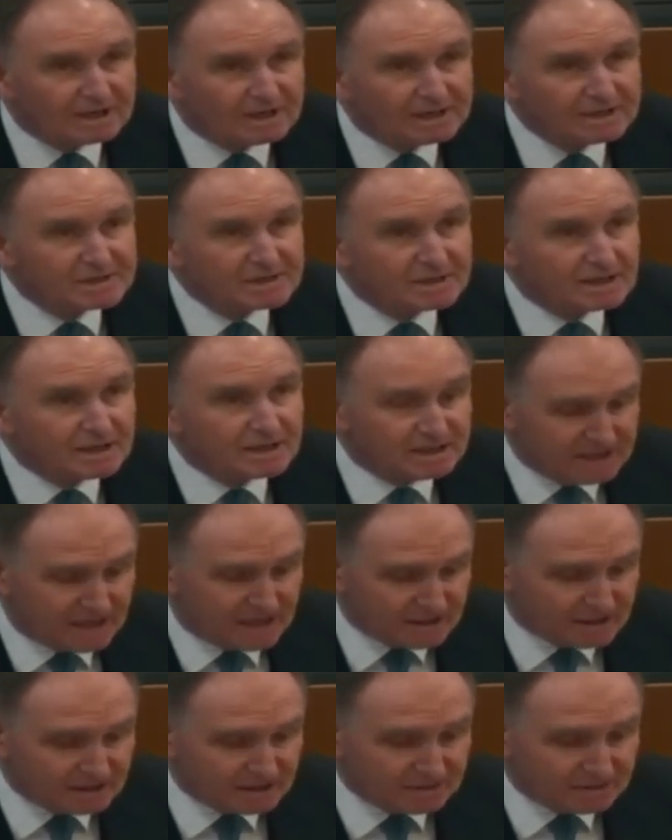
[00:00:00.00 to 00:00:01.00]
Police
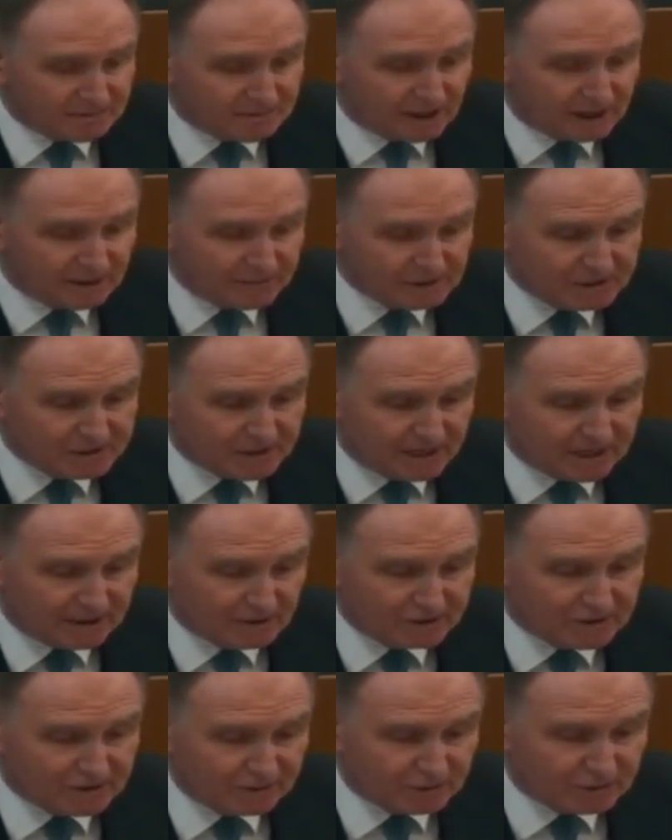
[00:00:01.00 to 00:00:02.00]
attended Palmer's
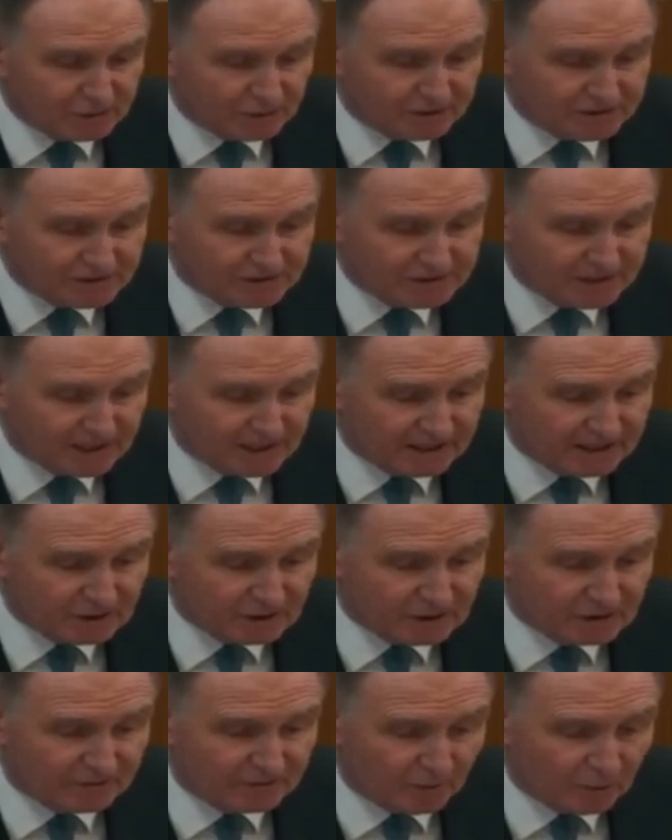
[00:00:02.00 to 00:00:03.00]
house on the
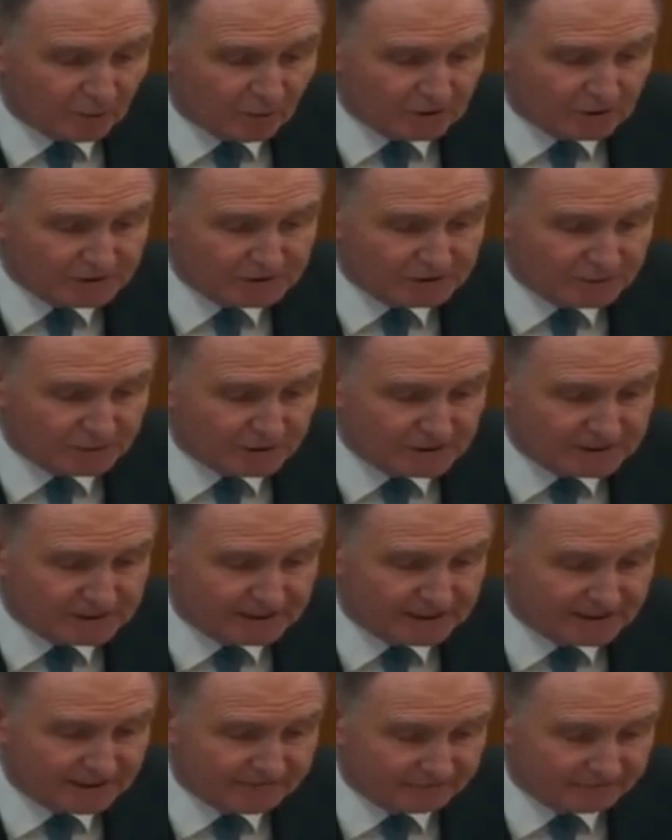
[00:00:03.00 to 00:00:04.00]
22nd of August
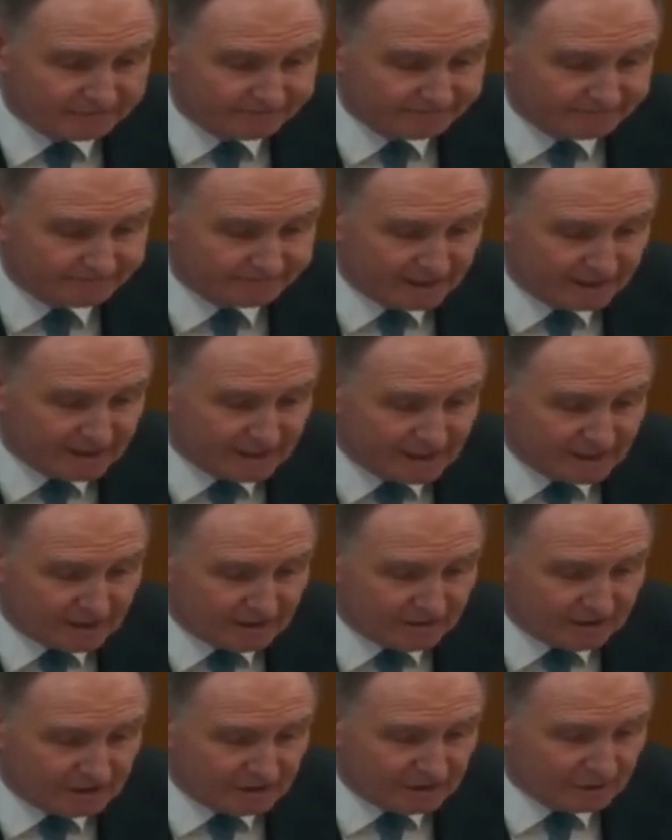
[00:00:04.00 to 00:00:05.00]
2011.
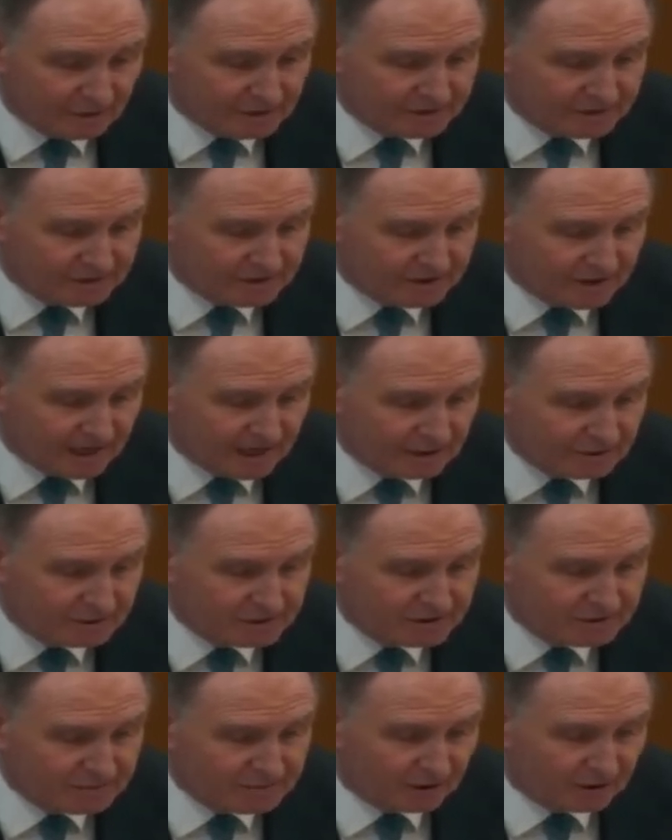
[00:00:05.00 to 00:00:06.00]
They noticed the
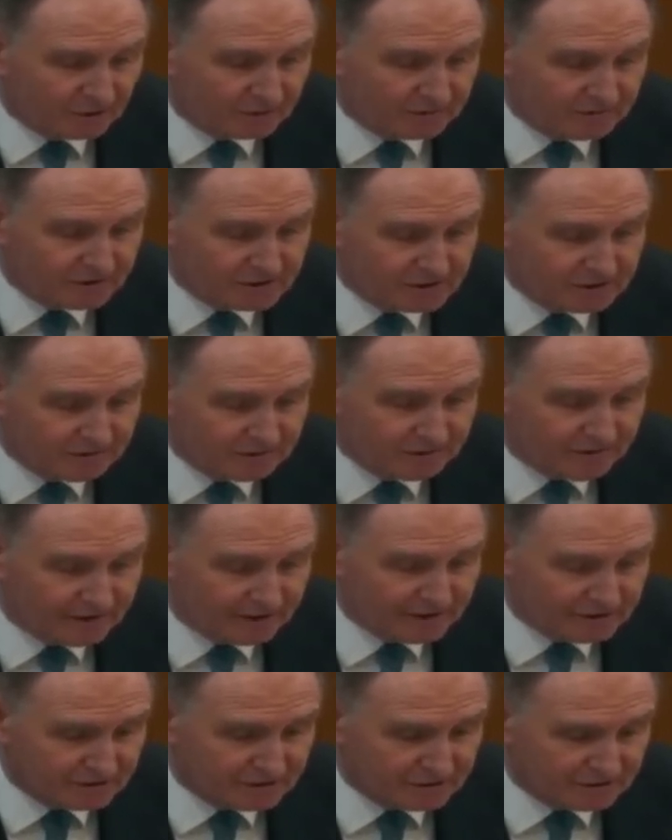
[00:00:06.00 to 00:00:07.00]
house smelled of
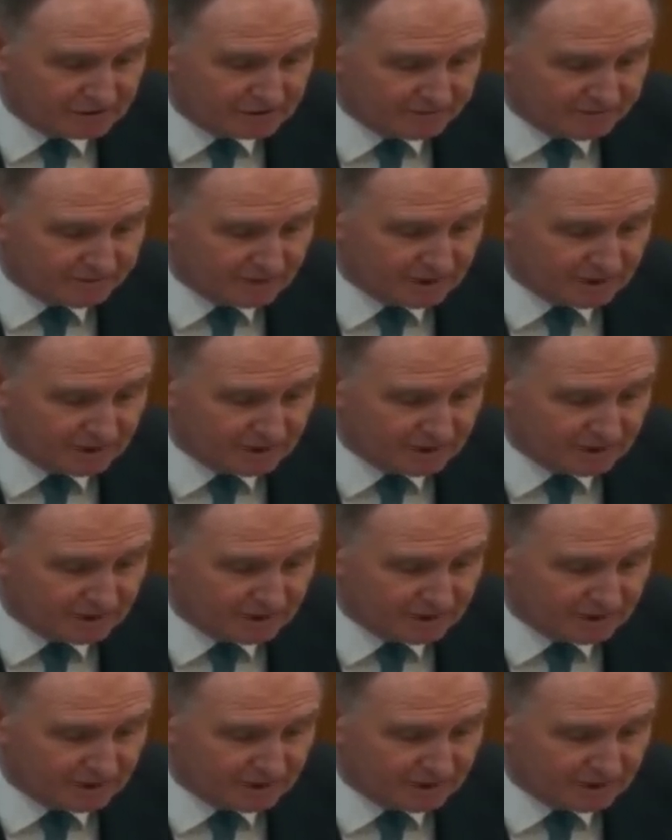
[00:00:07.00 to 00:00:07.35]
disinfectant.